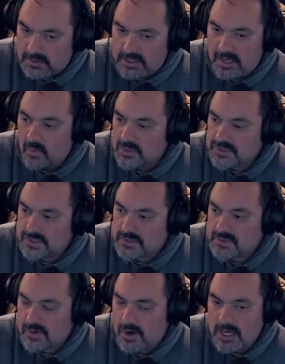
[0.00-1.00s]
Now, what you're
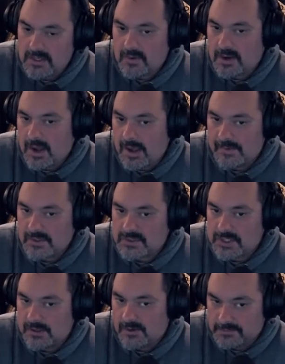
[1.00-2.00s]
trying to accomplish
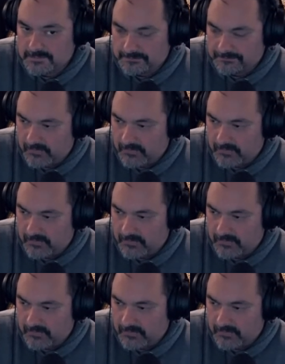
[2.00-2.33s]
here